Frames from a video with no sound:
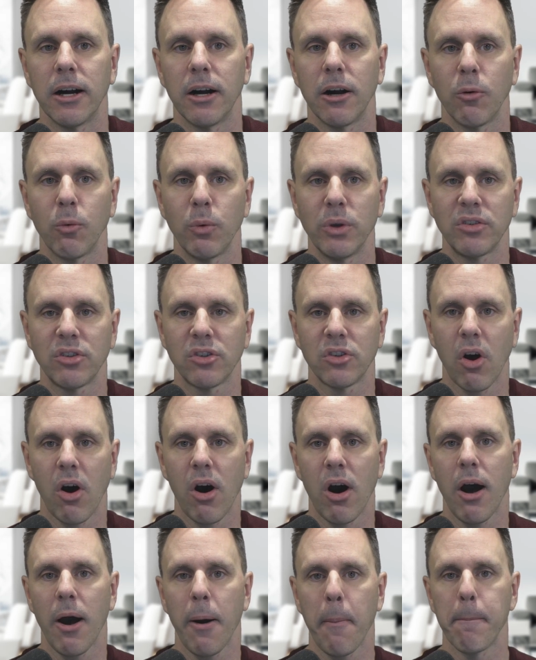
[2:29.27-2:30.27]
We
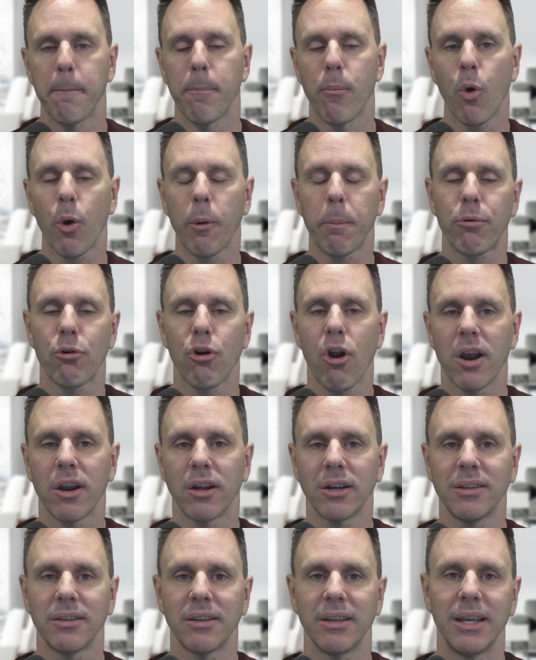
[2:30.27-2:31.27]
saw more
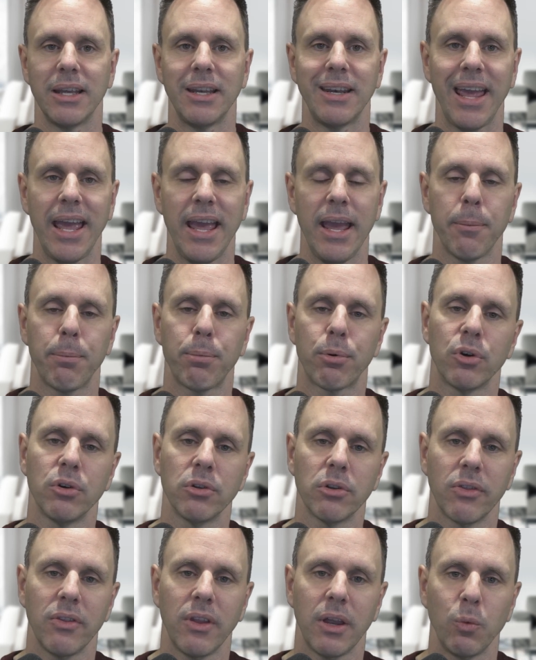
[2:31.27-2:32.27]
product in
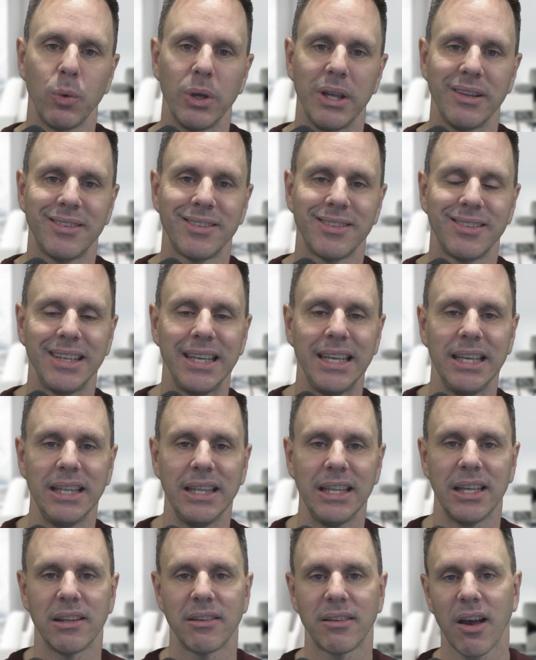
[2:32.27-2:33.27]
April than we had seen
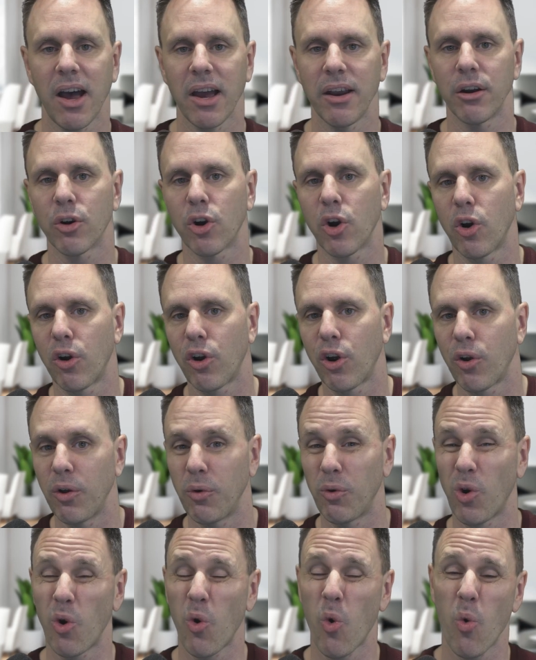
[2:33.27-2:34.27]
the entire
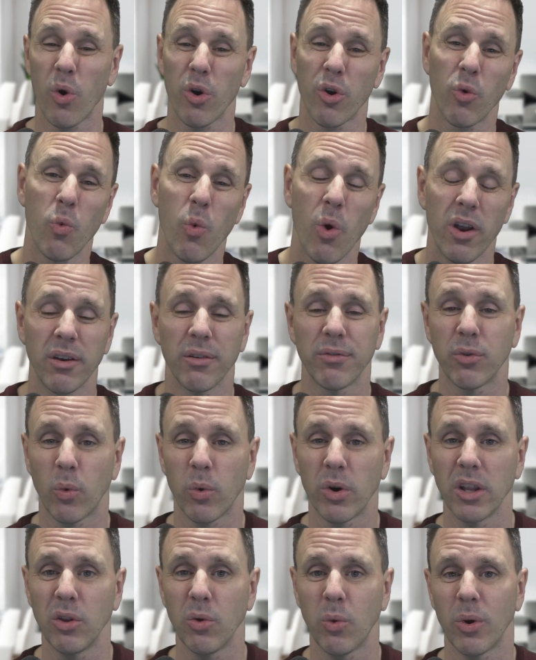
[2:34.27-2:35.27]
quarter one of
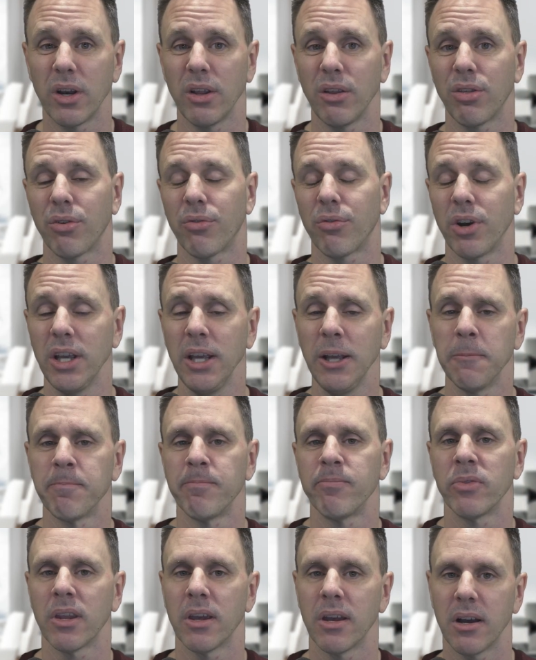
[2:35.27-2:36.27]
2023,
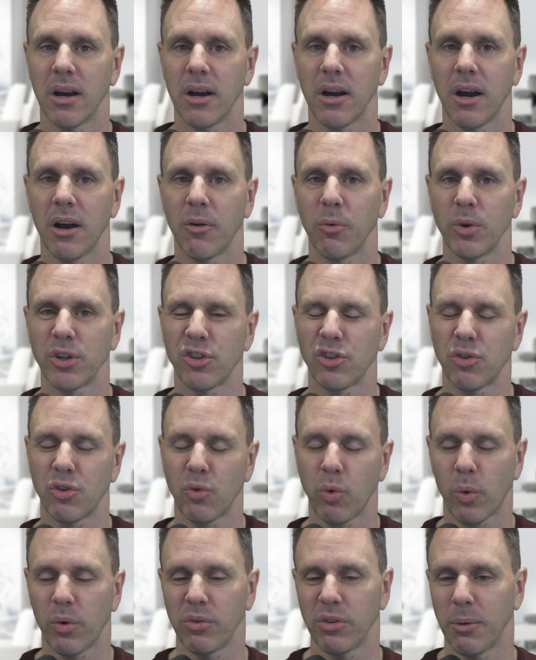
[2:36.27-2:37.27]
which
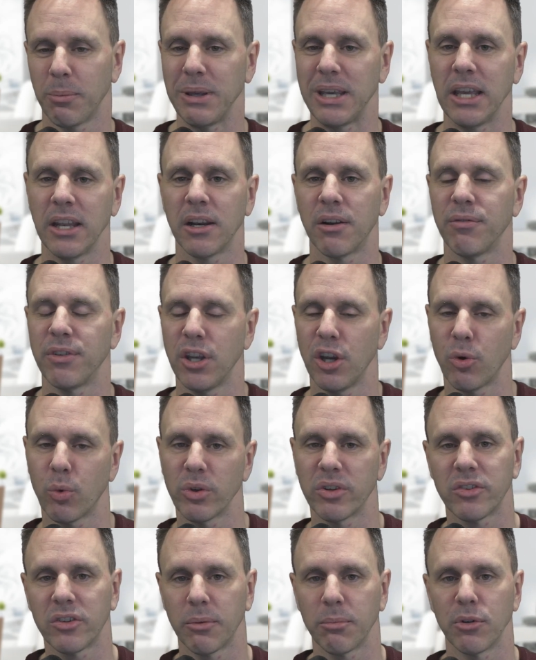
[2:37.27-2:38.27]
the beginning of the year was
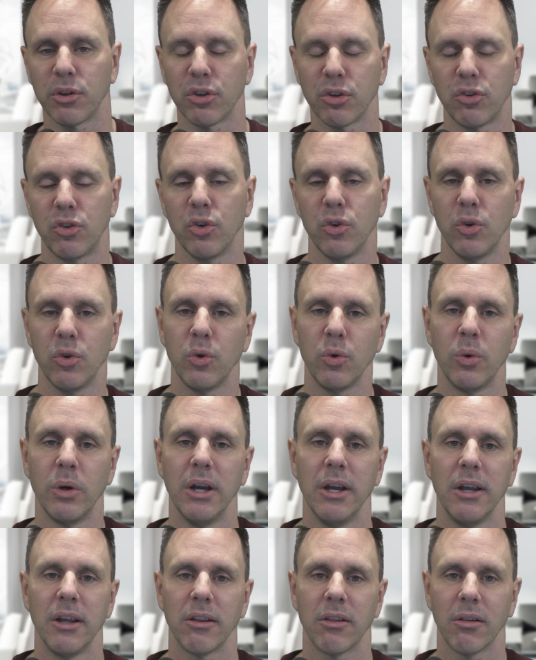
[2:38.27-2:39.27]
similar to
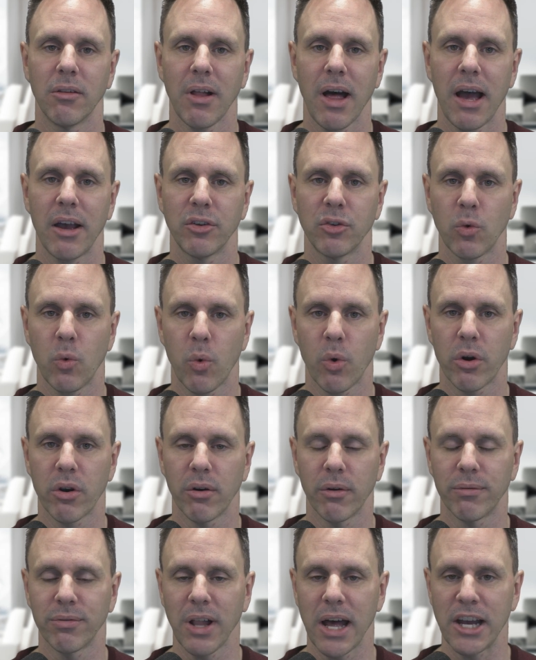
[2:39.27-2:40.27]
the last quarter
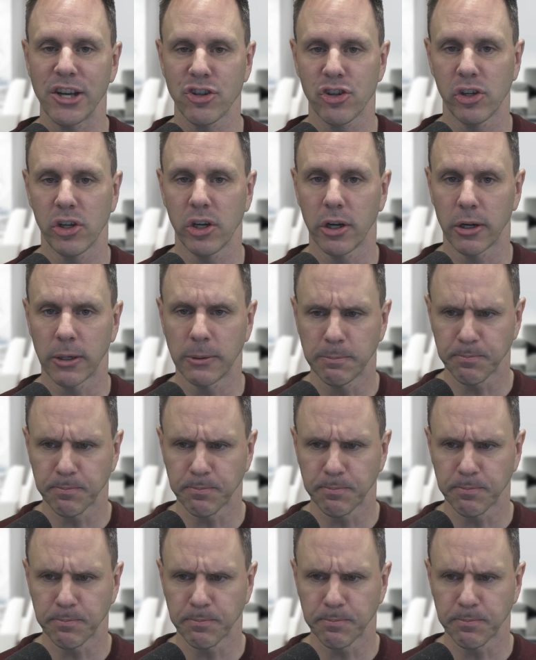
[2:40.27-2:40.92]
of last year.